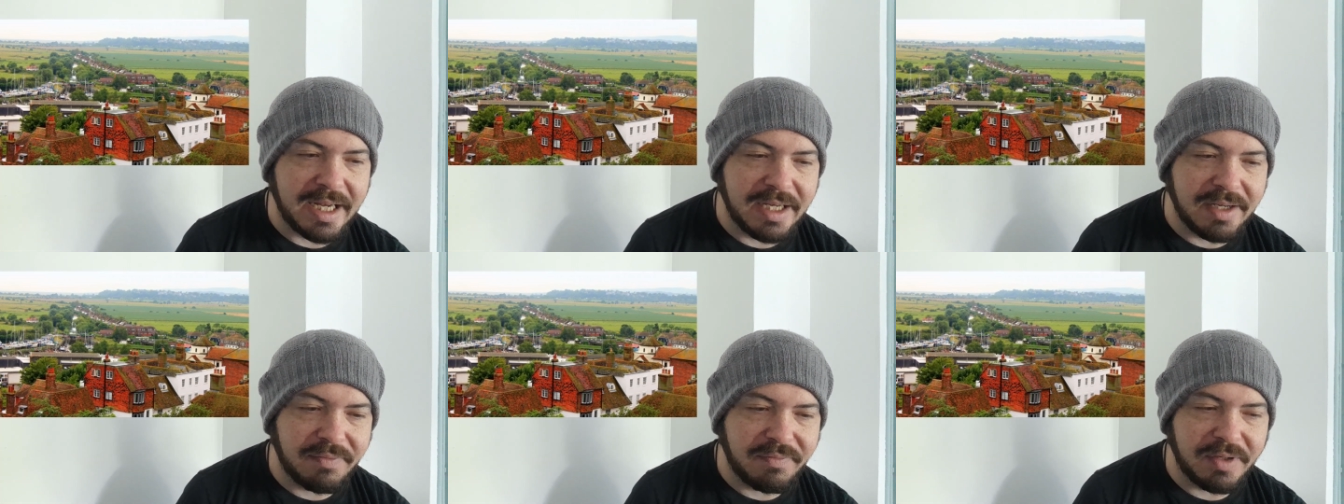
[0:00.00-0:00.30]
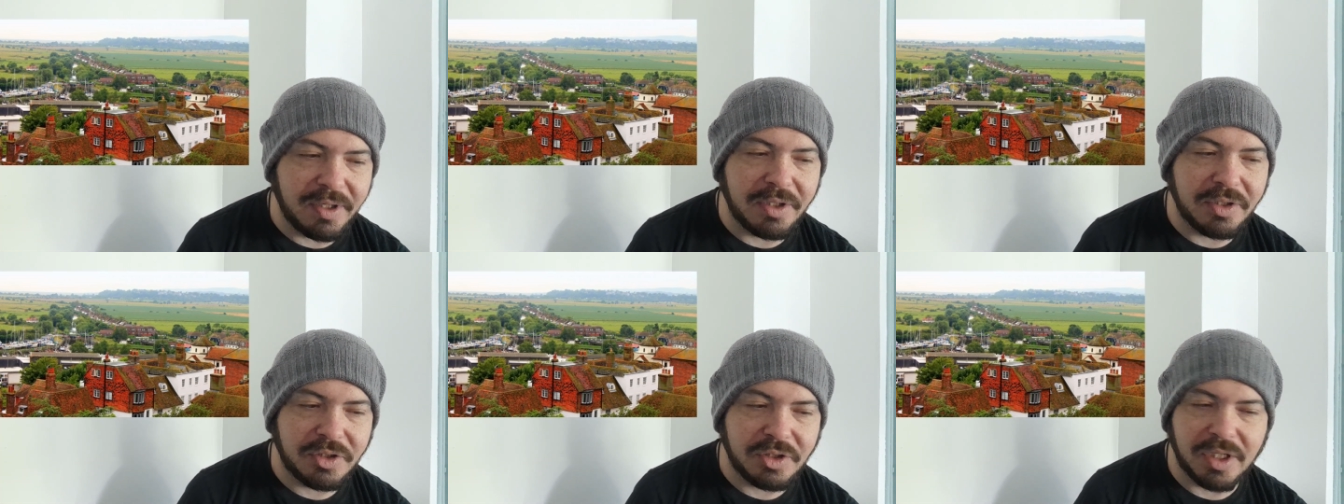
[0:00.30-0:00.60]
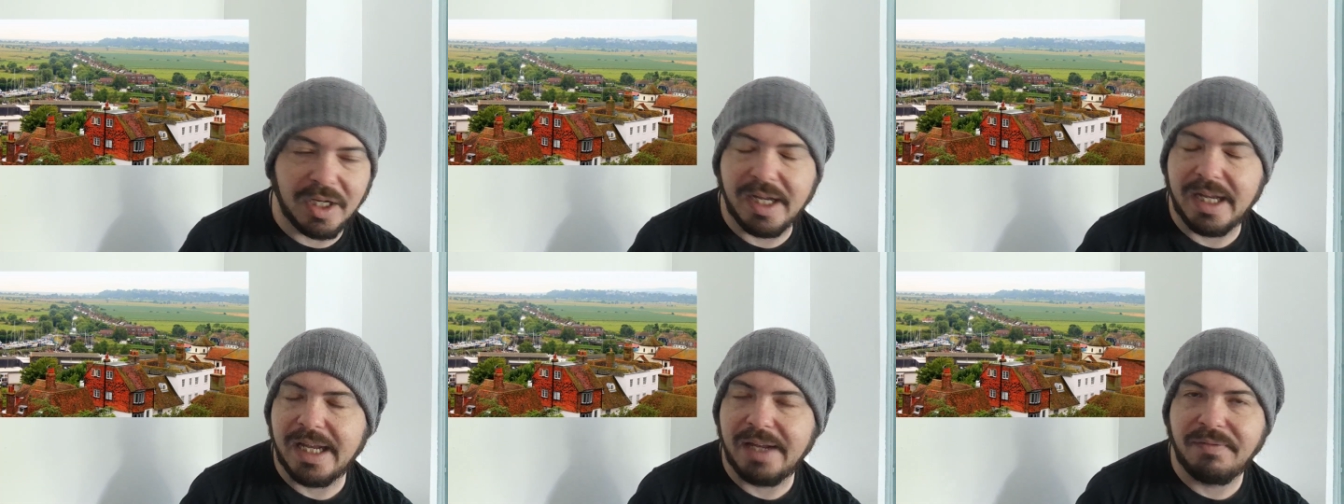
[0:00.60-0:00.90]
in the
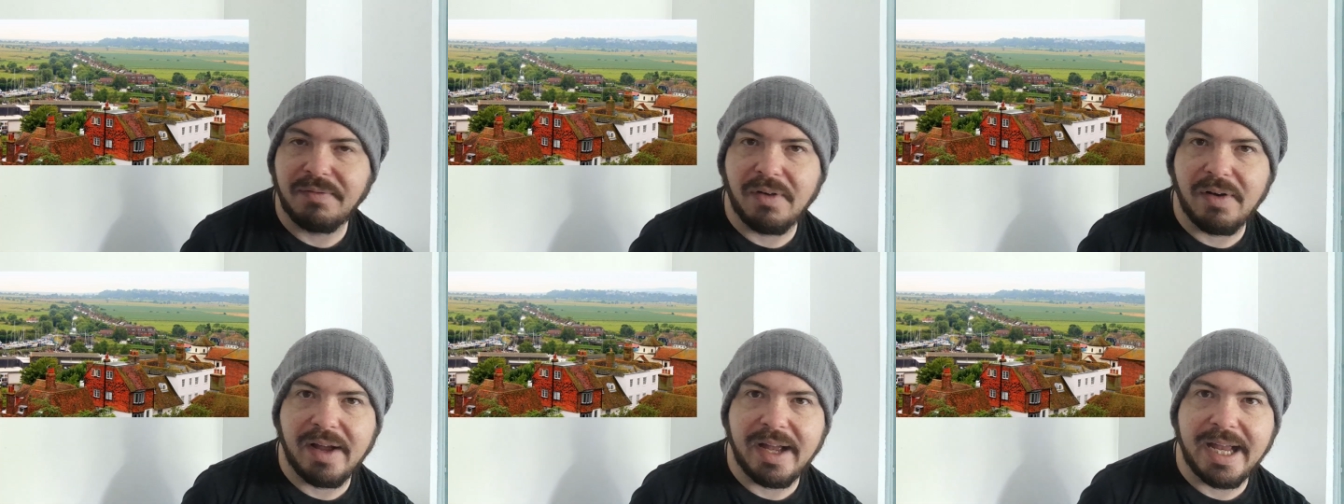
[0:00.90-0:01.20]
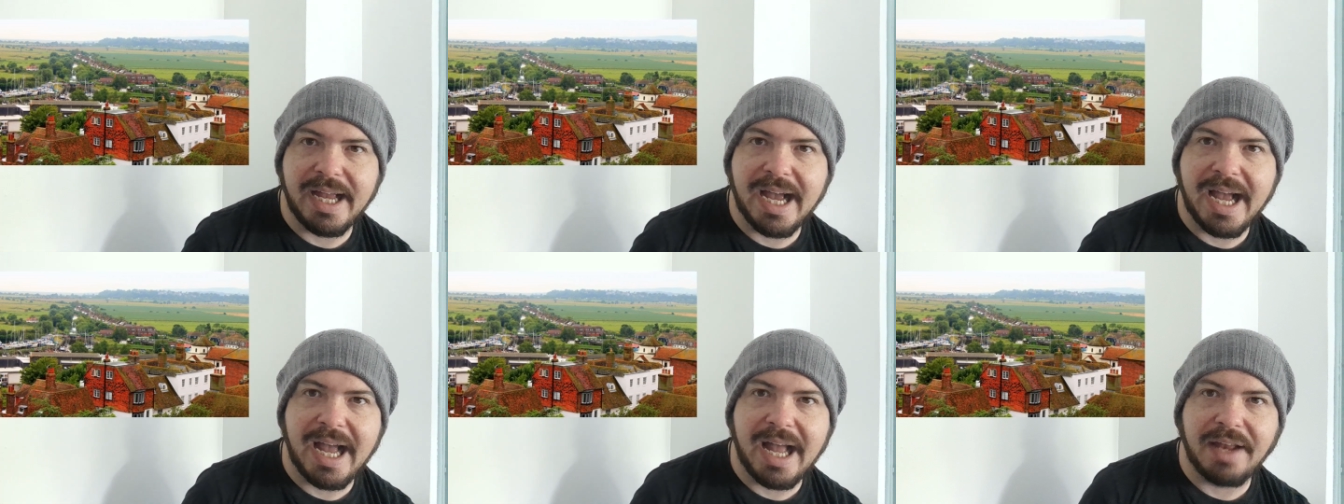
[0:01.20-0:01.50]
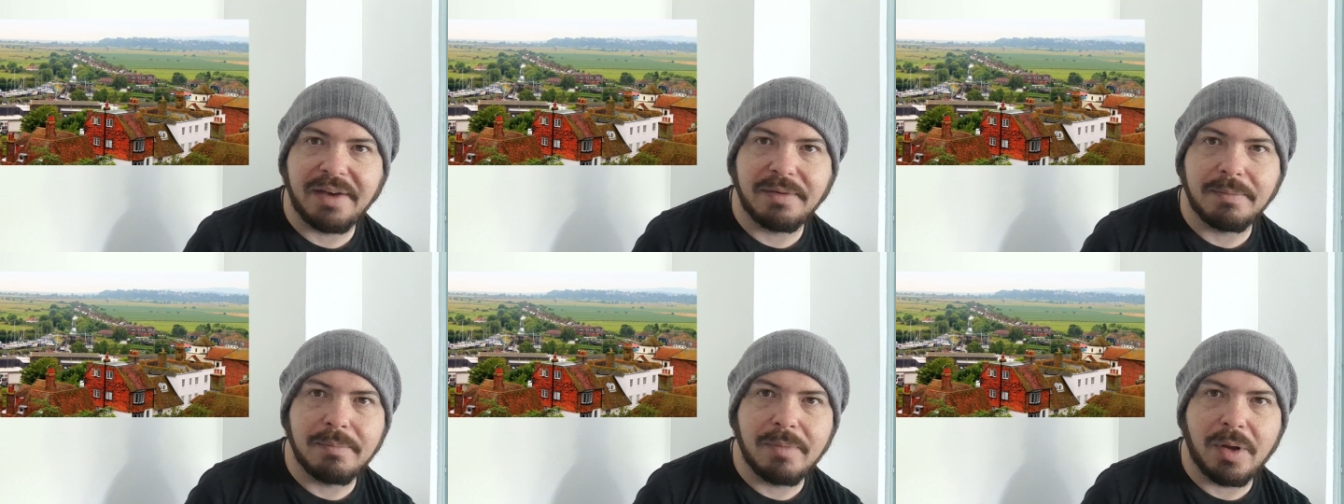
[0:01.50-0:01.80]
future if I
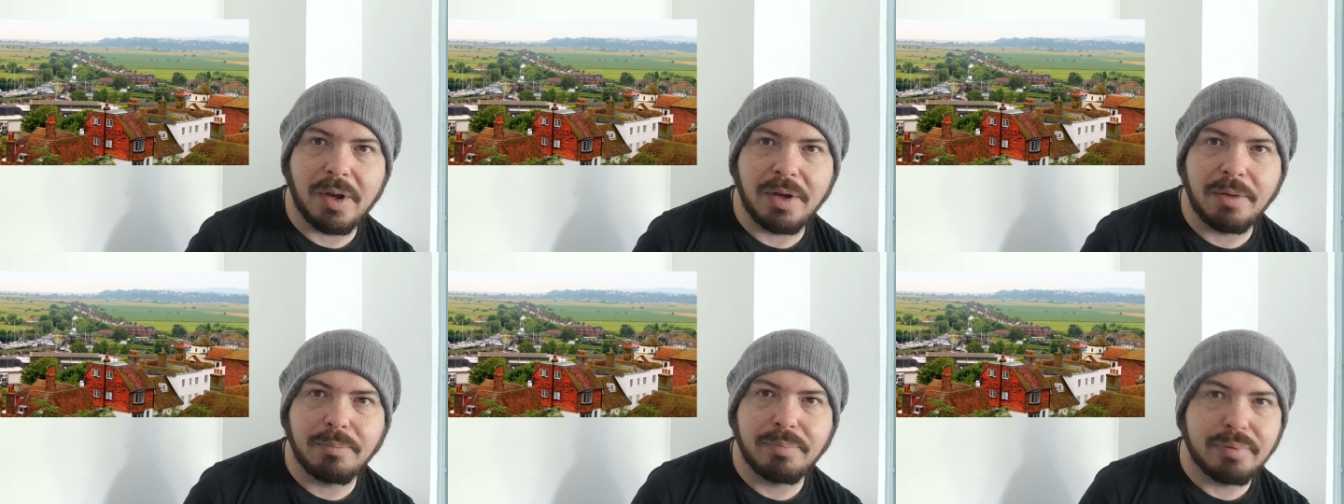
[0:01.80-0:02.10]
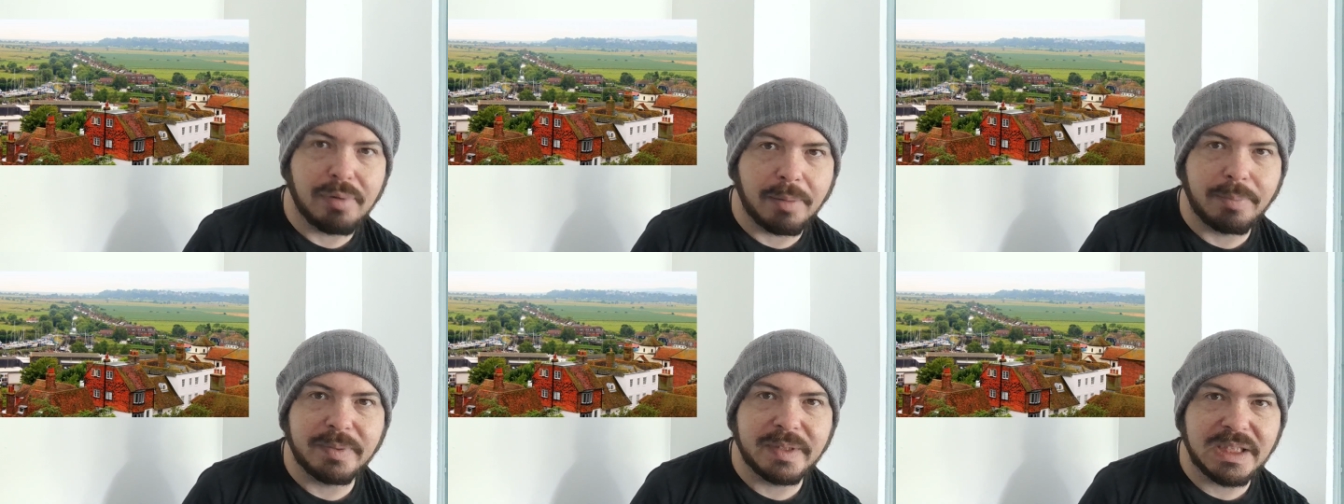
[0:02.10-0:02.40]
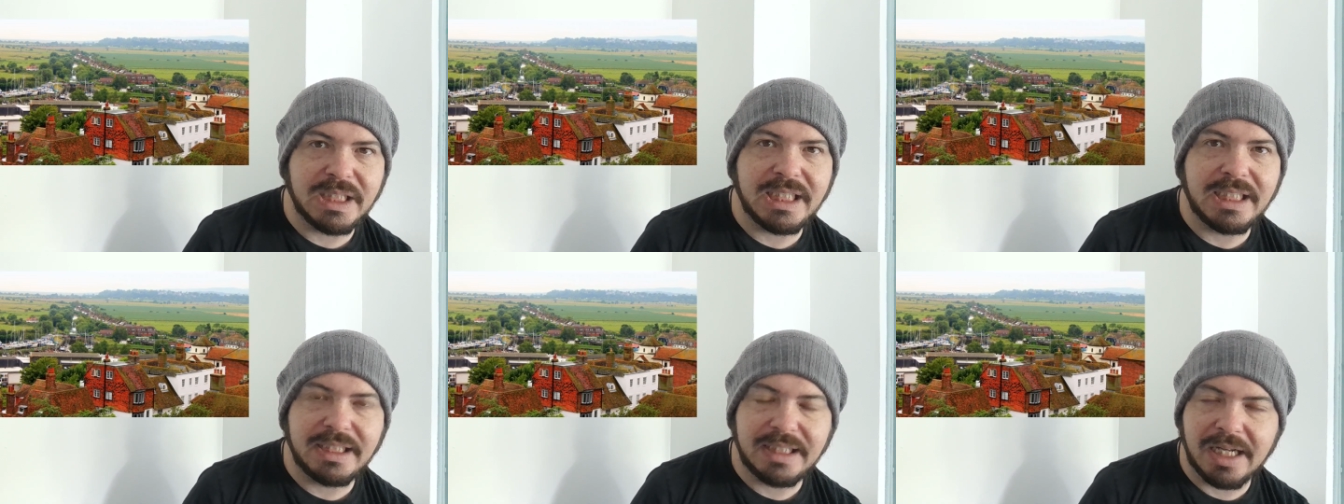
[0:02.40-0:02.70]
had my own
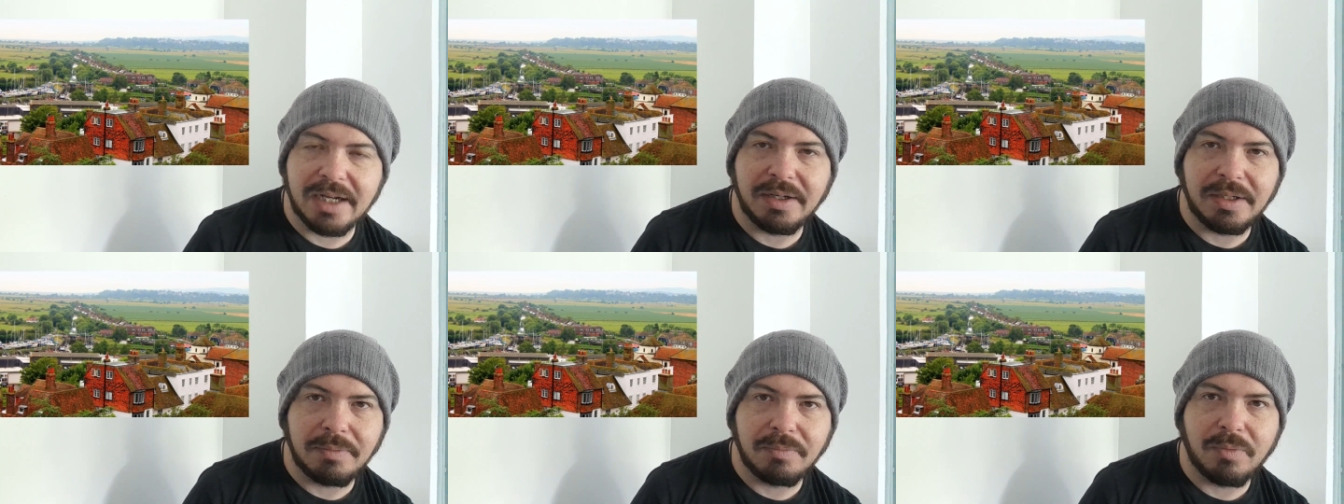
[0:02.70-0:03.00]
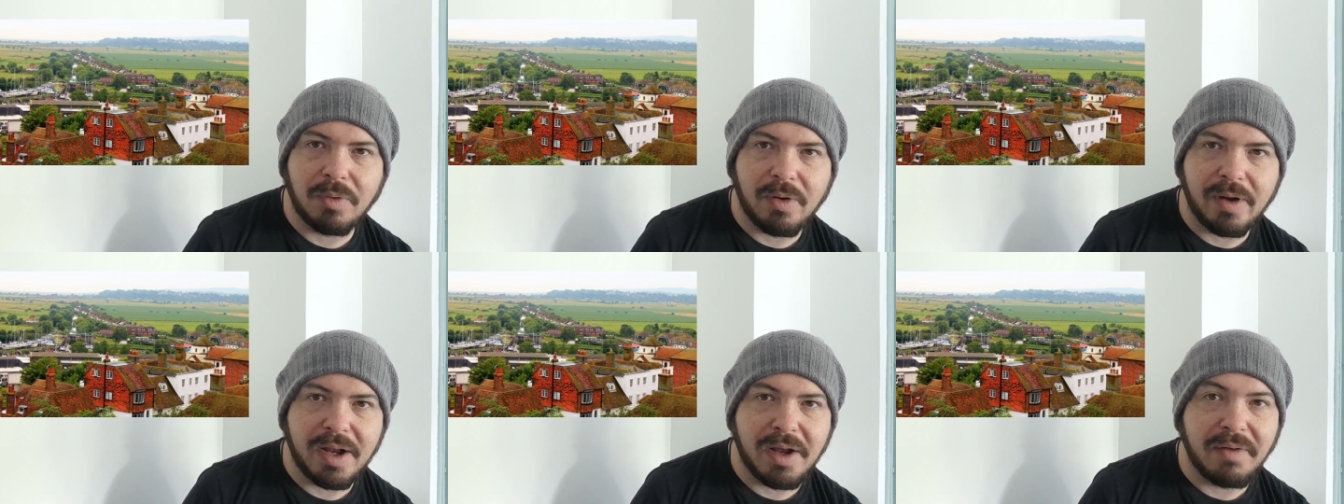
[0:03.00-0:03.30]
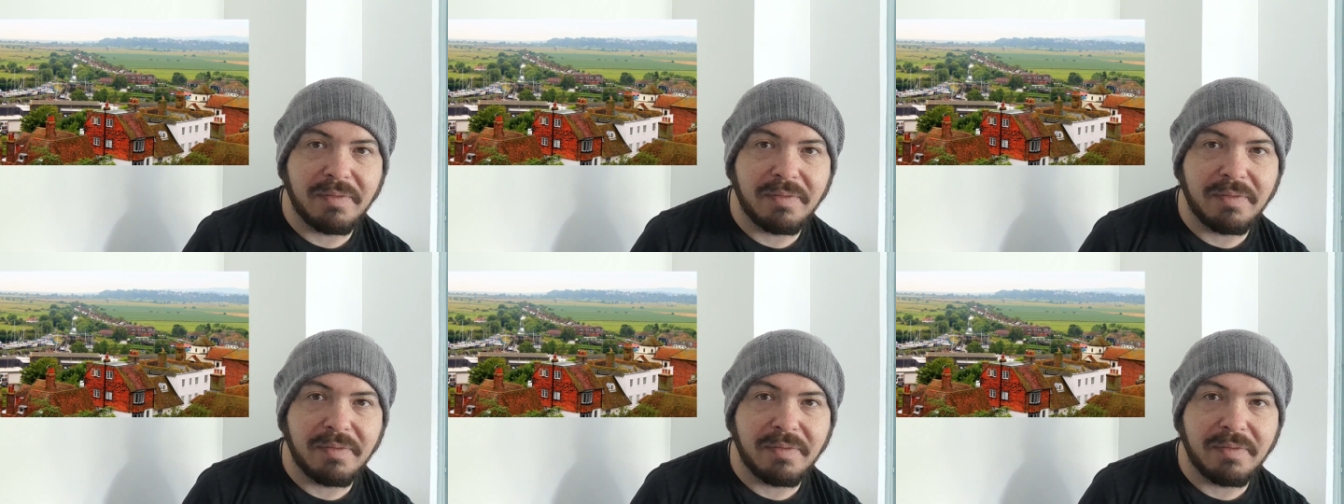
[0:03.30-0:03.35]
property down in Rye,